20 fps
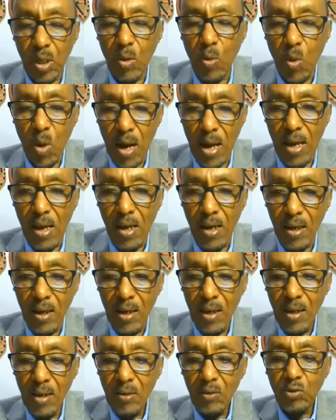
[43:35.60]
took a
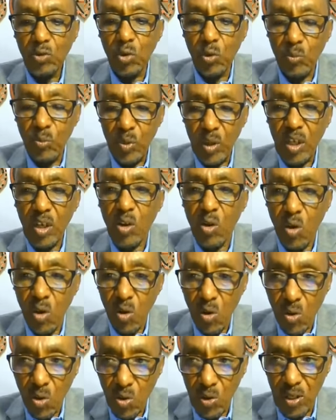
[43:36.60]
while to
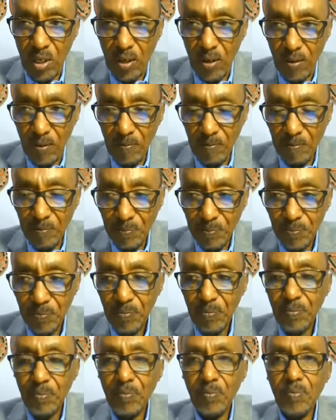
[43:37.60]
bring order.
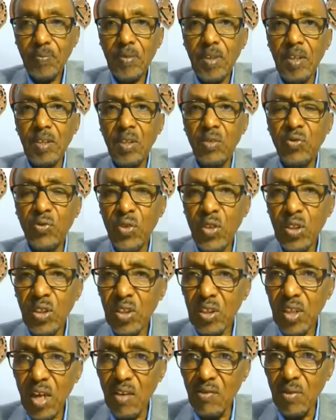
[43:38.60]
The
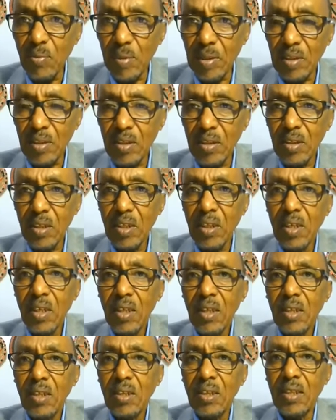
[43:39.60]
first government
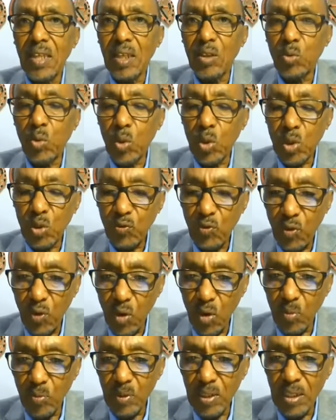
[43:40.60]
that was
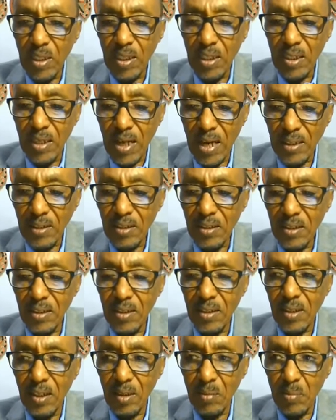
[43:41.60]
formed in
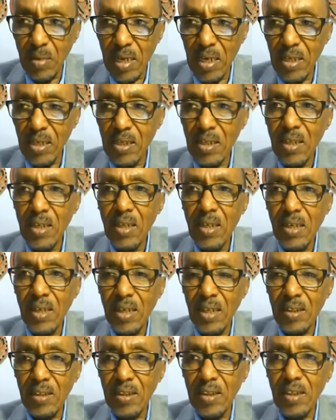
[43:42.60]
May
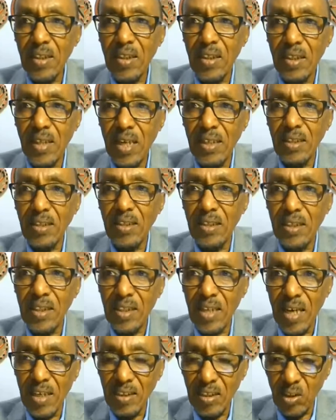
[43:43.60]
18,
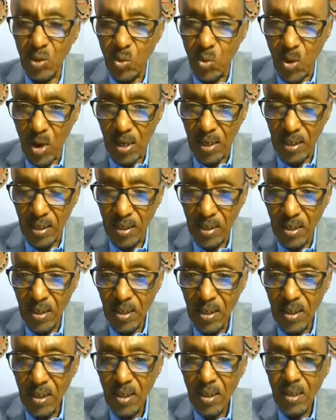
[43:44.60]
1991,
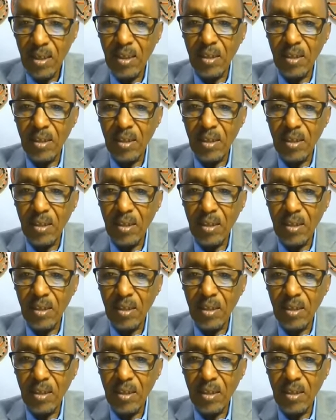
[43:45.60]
